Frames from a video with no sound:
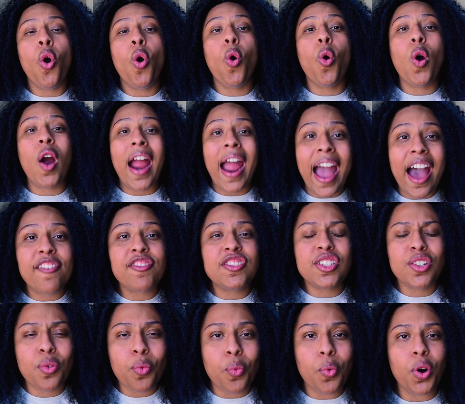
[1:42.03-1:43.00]
or have
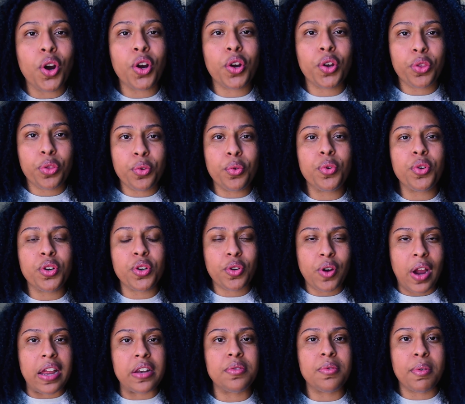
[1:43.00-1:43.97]
to work through your
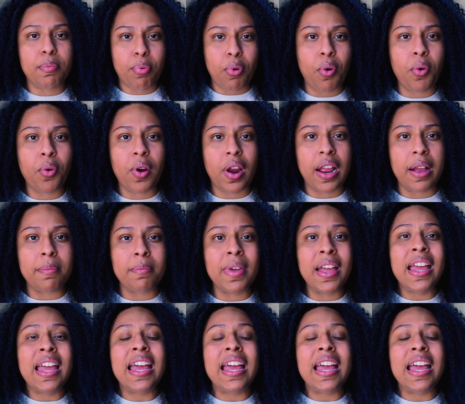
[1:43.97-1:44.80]
graduate program.